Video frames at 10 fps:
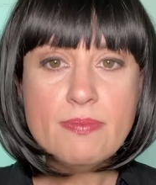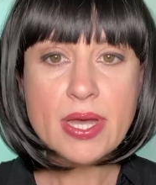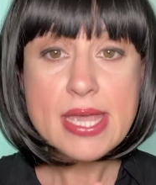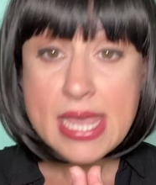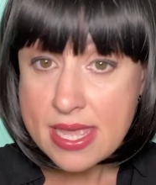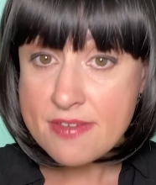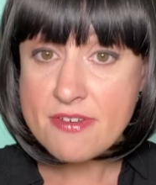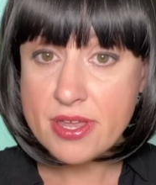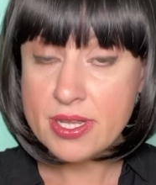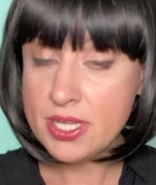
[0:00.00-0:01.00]
But
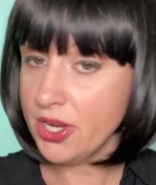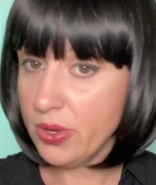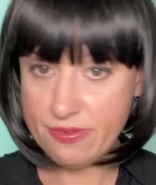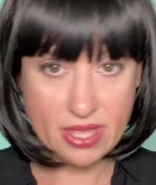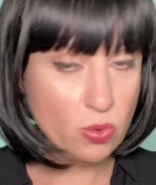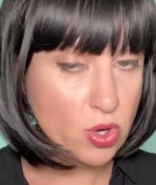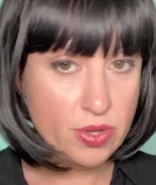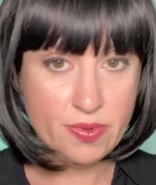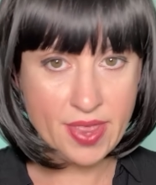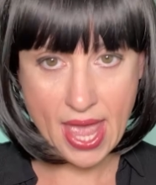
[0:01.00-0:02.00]
even, if they
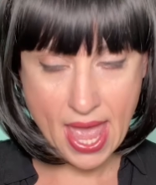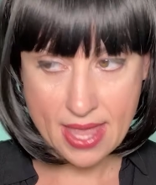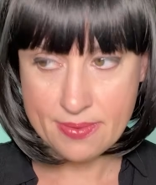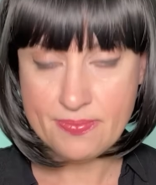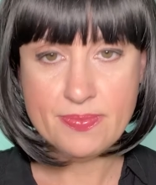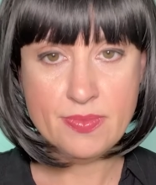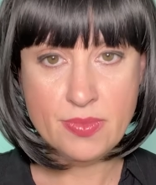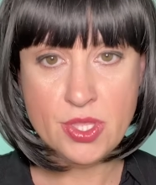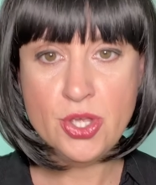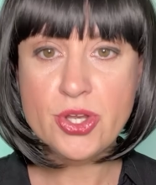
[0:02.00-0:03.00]
weren't there,
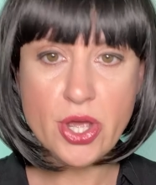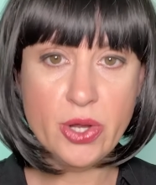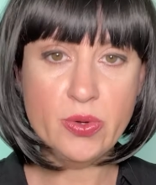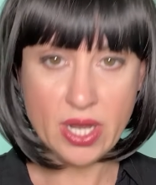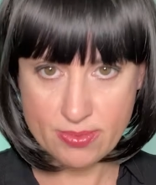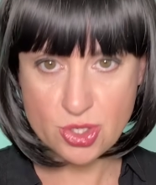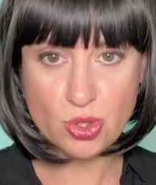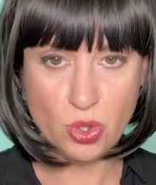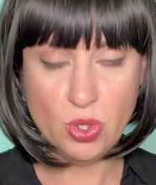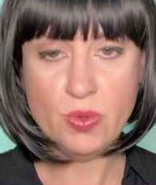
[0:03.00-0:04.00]
I'm
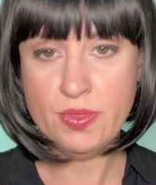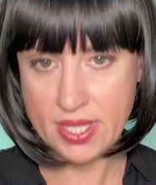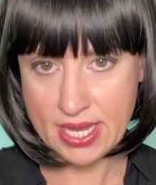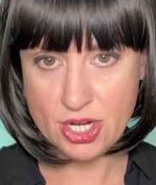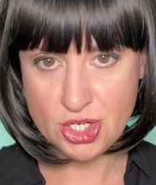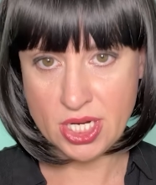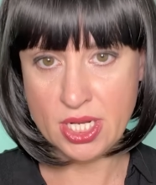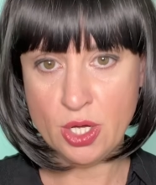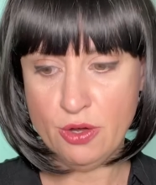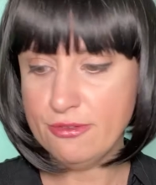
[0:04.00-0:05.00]
sure, the
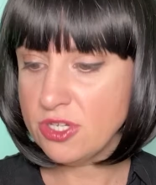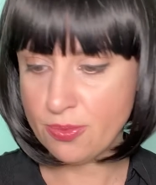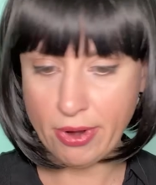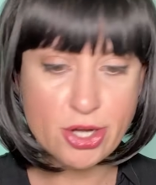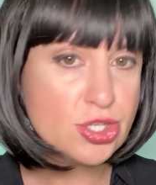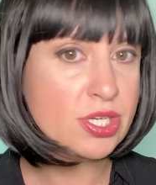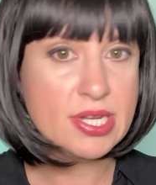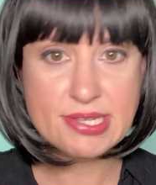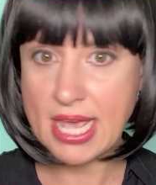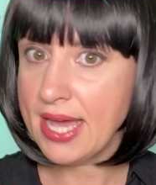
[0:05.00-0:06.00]
energy of depression
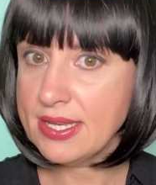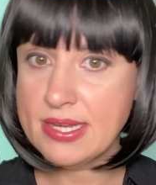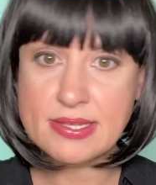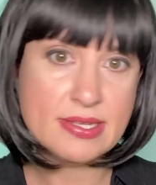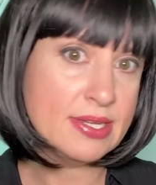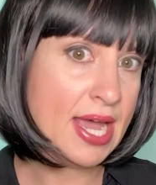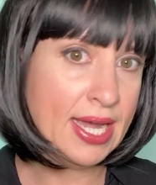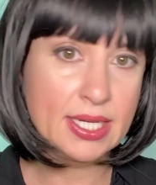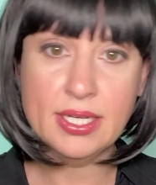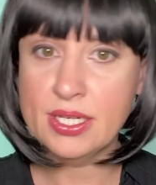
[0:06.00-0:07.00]
and sadness and
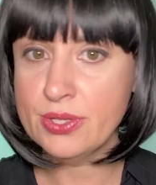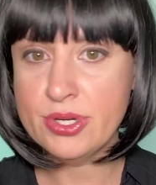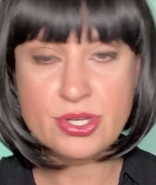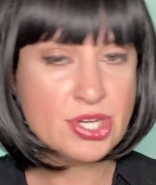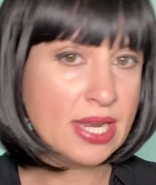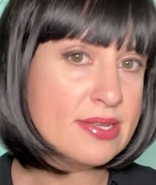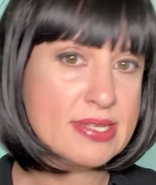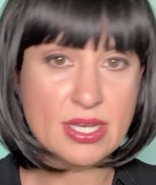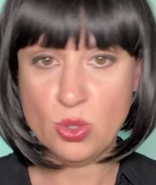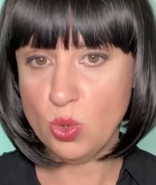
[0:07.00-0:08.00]
anger and
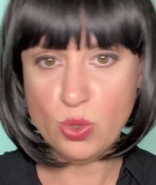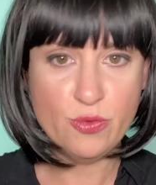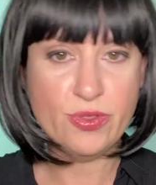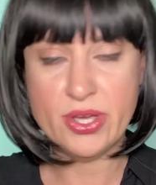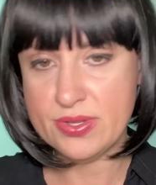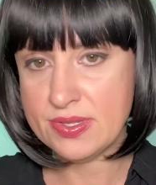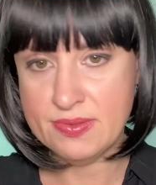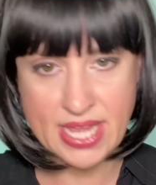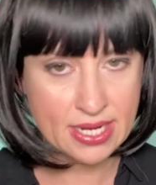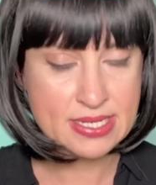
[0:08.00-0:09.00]
jealousy and all of those
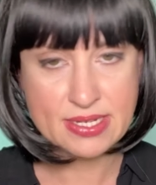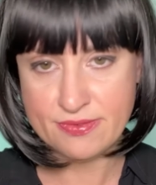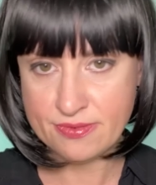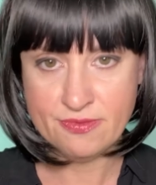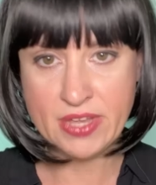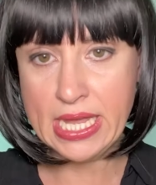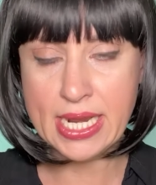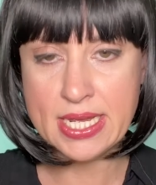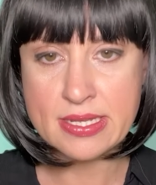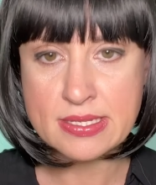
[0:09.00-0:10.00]
negative
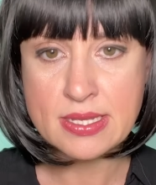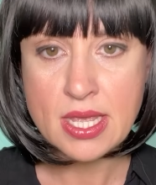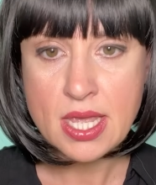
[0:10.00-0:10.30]
feelings,